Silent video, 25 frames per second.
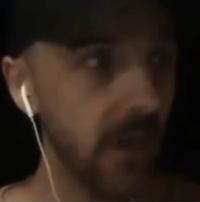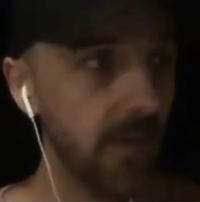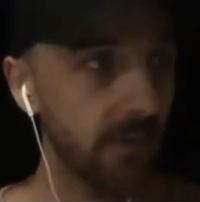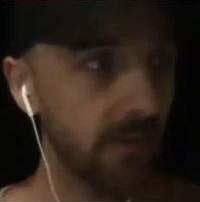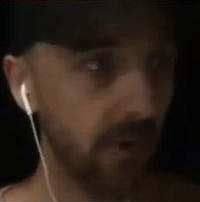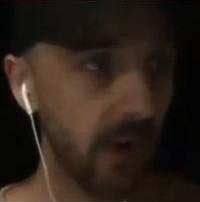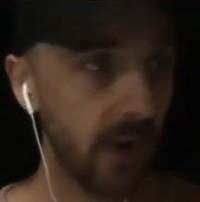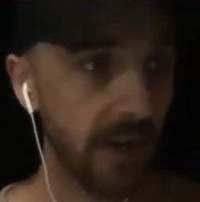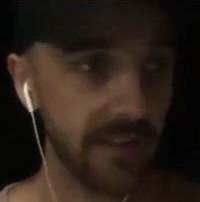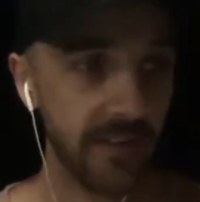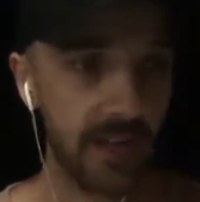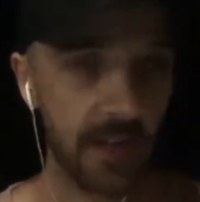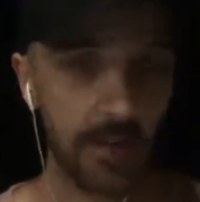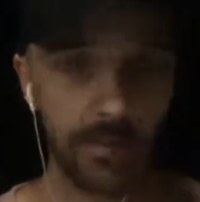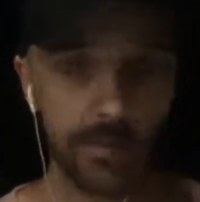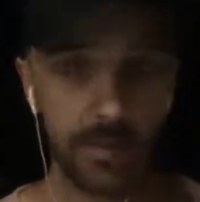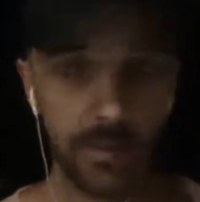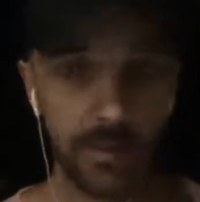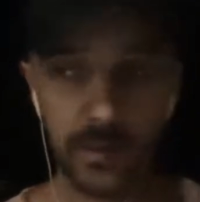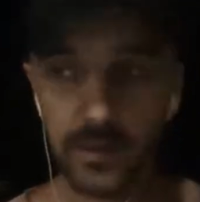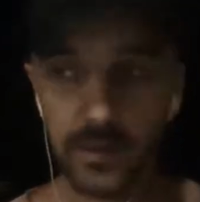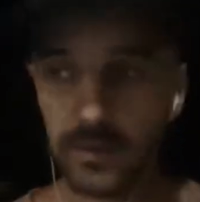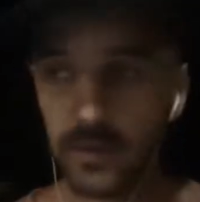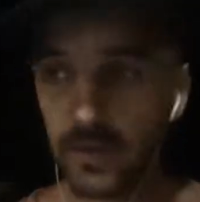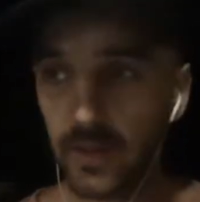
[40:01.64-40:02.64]
For
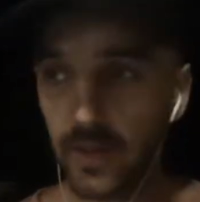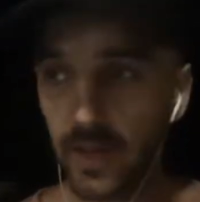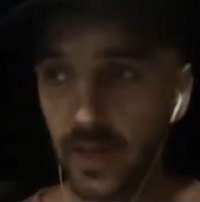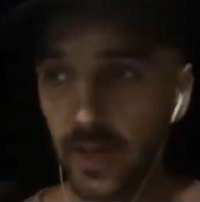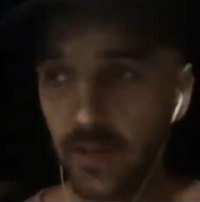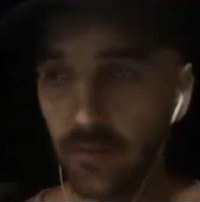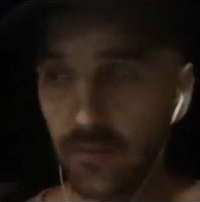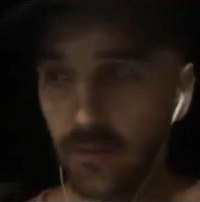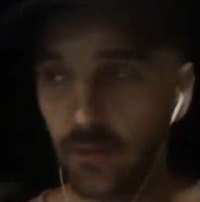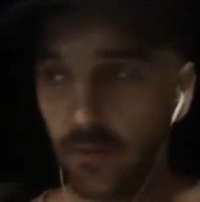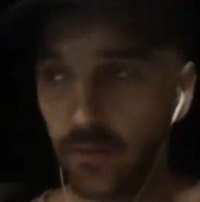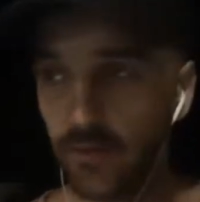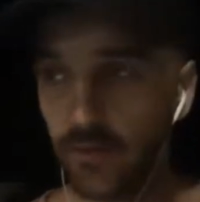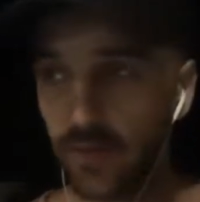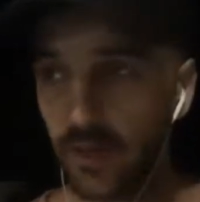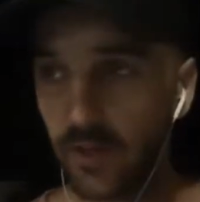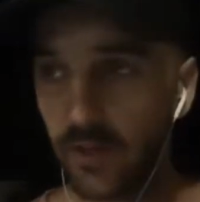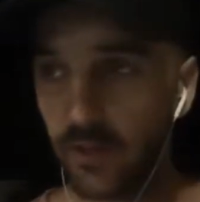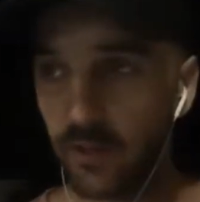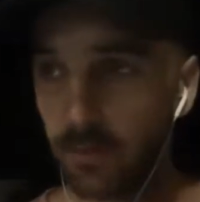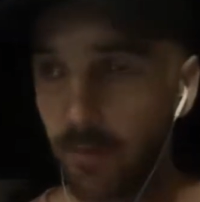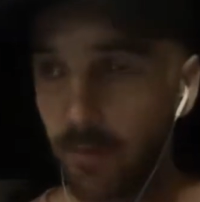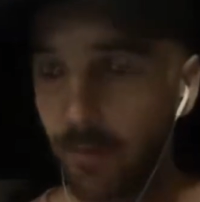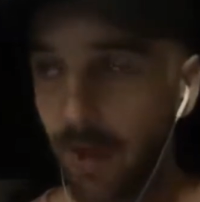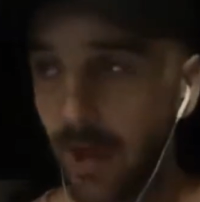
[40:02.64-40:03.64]
example, if you've seen
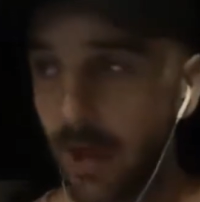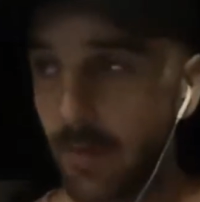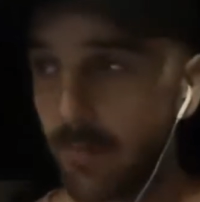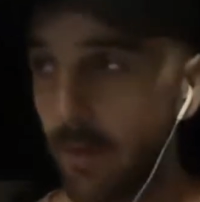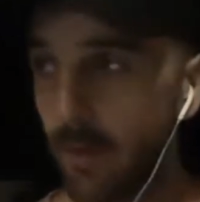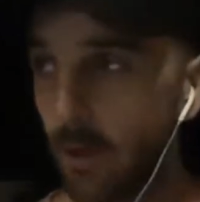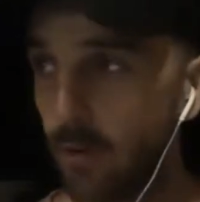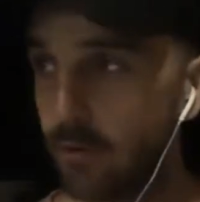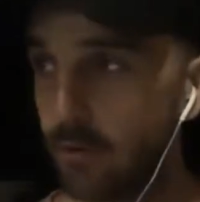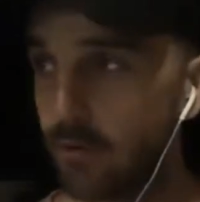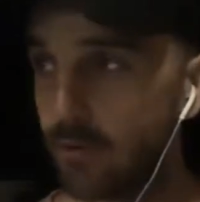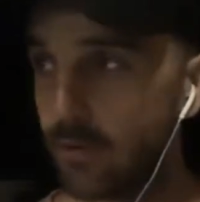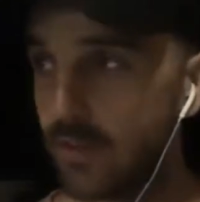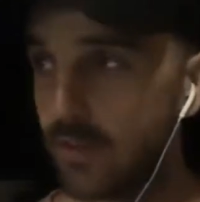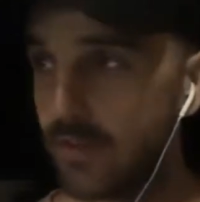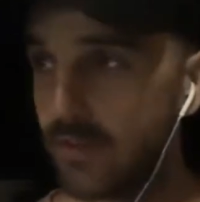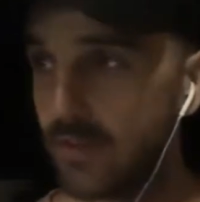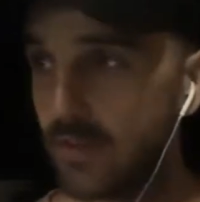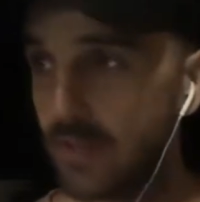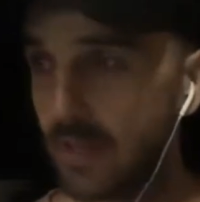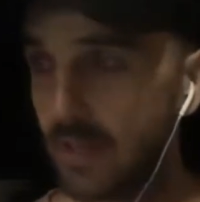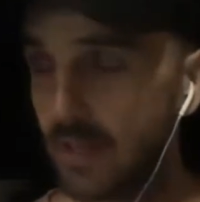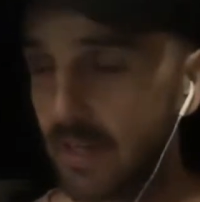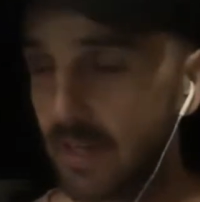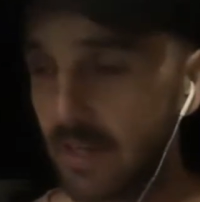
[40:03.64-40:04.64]
some of my posts
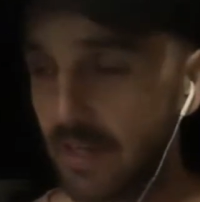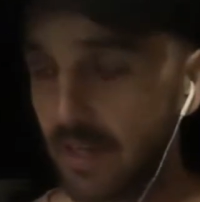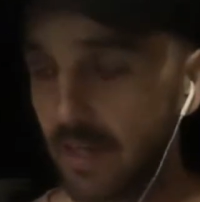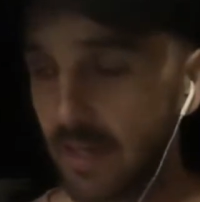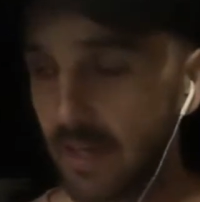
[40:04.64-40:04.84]
recently,